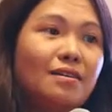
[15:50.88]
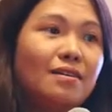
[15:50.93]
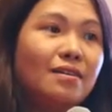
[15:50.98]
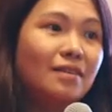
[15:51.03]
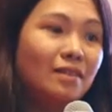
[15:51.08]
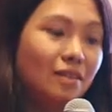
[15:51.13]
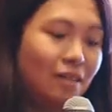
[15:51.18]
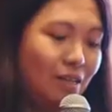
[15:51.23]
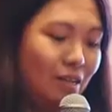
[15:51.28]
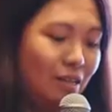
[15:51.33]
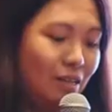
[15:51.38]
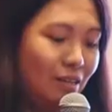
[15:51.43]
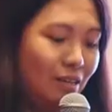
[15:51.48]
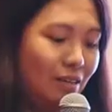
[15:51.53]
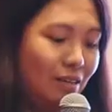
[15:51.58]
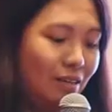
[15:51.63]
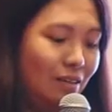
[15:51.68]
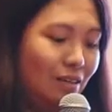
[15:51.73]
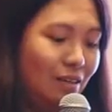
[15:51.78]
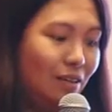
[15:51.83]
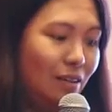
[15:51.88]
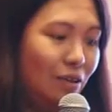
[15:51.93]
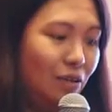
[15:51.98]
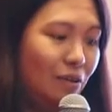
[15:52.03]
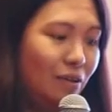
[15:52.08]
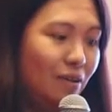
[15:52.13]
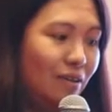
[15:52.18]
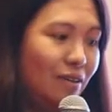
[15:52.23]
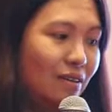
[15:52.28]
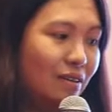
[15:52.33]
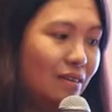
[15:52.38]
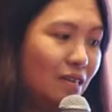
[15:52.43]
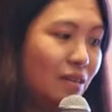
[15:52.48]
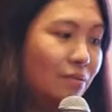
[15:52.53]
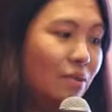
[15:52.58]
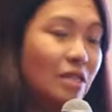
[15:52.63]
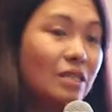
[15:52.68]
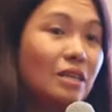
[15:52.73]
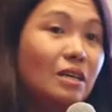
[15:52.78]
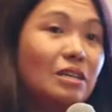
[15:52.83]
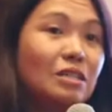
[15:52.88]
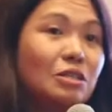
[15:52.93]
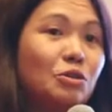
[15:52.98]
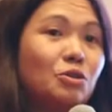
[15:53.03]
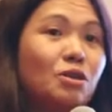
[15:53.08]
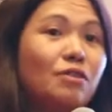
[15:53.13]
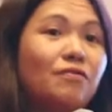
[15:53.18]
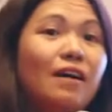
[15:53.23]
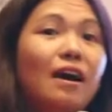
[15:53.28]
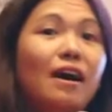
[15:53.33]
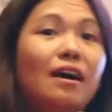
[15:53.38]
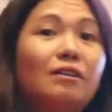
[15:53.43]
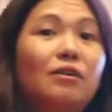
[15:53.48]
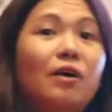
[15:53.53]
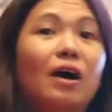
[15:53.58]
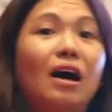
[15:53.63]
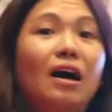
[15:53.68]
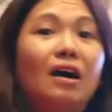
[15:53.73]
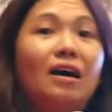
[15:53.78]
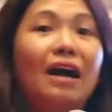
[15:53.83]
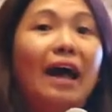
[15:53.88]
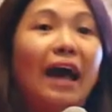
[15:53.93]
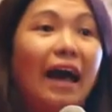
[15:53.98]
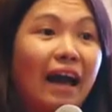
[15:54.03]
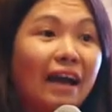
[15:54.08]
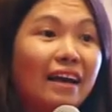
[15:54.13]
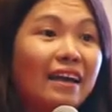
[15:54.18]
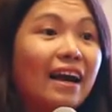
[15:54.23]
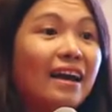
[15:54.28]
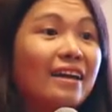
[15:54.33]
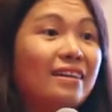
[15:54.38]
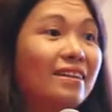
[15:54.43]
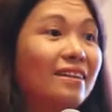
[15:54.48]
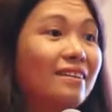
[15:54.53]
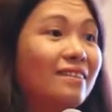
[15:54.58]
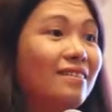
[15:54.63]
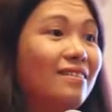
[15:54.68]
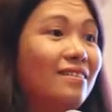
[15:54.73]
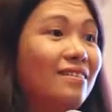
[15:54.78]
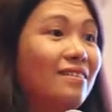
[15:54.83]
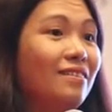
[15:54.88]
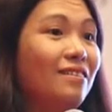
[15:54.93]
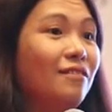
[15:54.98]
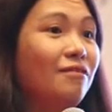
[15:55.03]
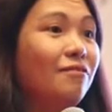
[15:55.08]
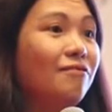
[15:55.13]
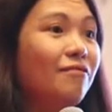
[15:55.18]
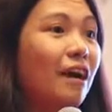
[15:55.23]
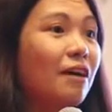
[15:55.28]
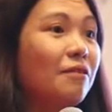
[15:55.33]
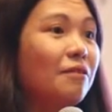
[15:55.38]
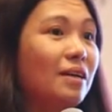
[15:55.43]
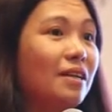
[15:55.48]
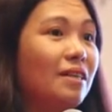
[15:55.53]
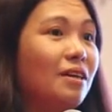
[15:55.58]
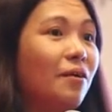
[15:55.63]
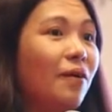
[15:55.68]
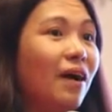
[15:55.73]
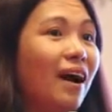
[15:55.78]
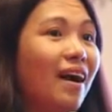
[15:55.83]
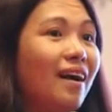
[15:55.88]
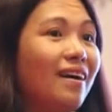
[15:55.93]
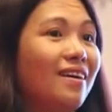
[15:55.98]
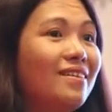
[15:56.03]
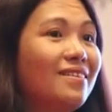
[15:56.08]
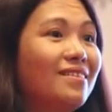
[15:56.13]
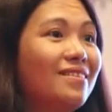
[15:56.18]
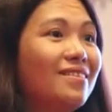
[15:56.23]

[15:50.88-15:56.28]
So we developed a series of green solutions, and these solutions